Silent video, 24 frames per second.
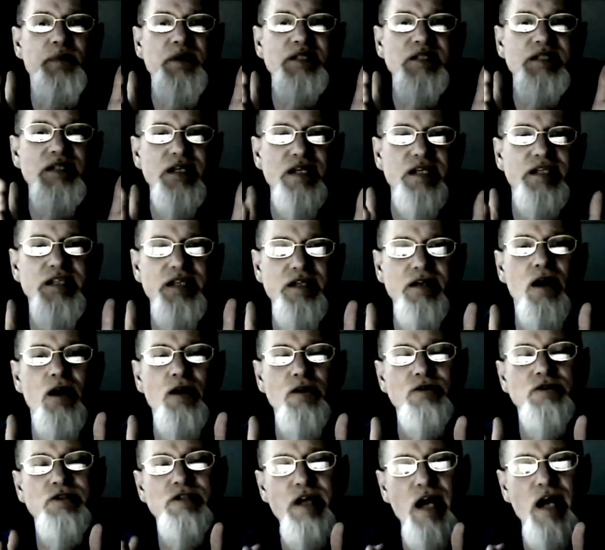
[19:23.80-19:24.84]
position
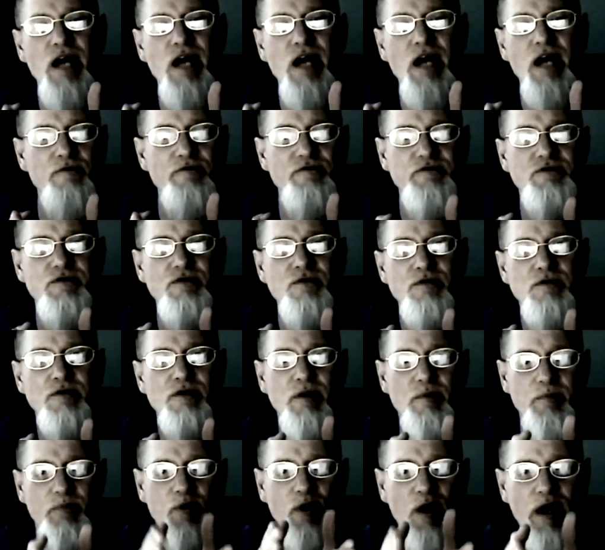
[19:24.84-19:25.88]
ourselves
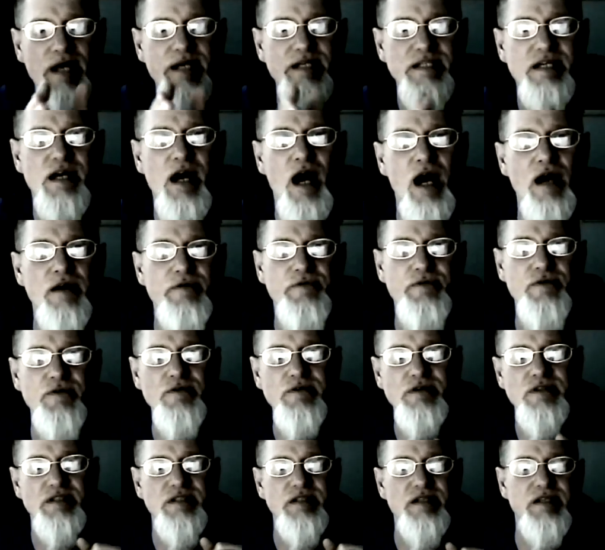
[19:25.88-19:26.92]
to praise God
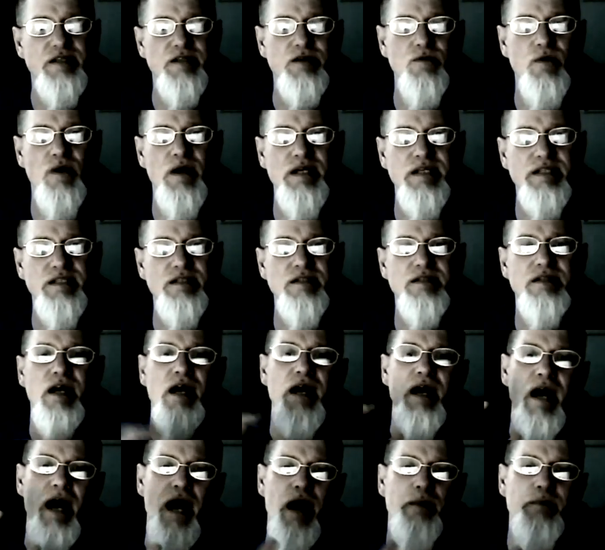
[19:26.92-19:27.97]
through the situations
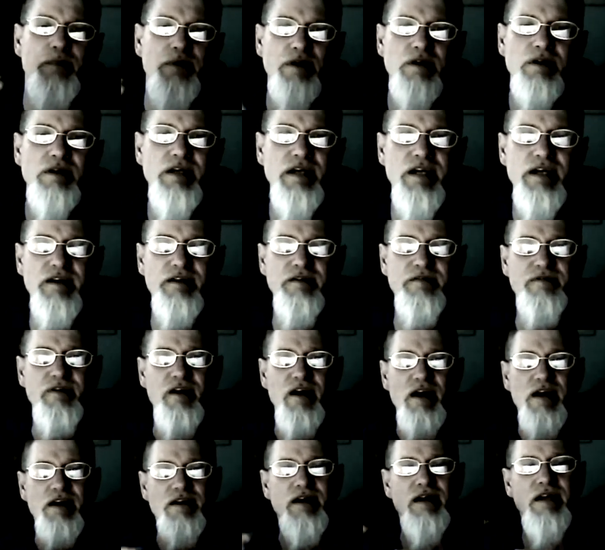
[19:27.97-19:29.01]
and believe
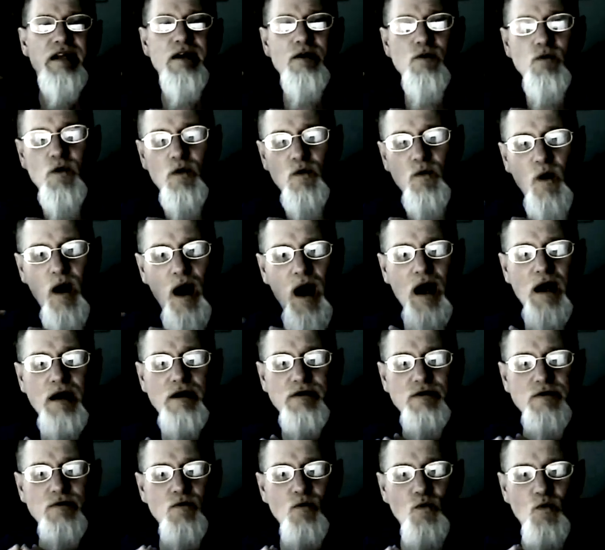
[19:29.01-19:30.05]
that He will
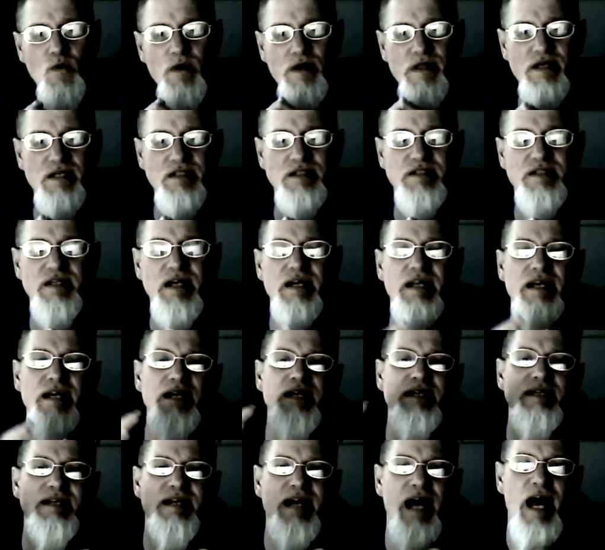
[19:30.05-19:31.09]
walk with us, that
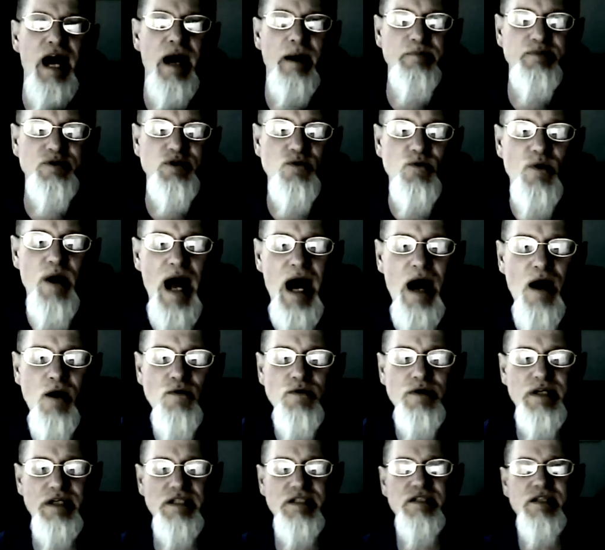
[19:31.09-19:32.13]
He encamps
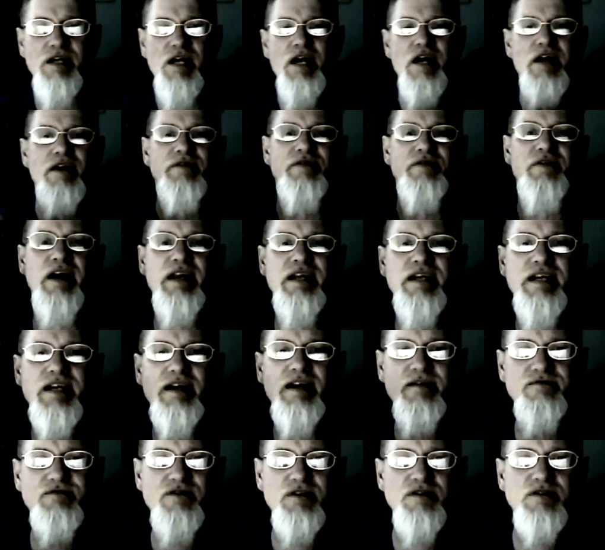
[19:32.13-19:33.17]
around us, that He
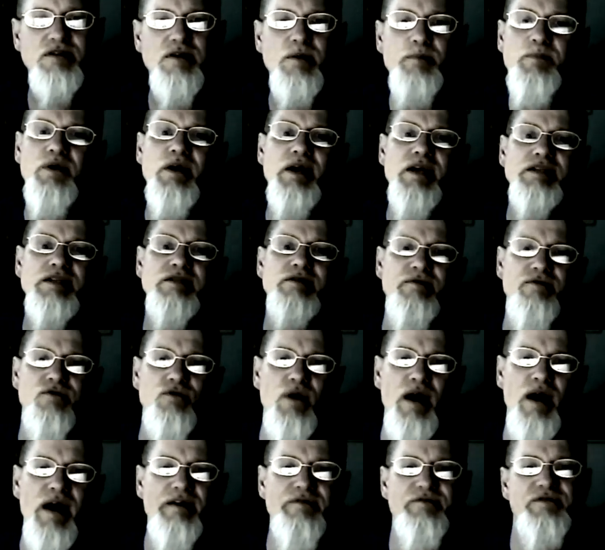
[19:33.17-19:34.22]
gives us a place of
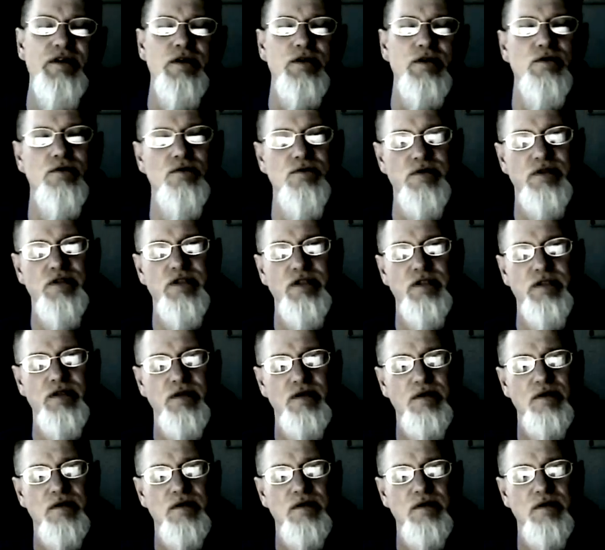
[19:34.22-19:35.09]
refuge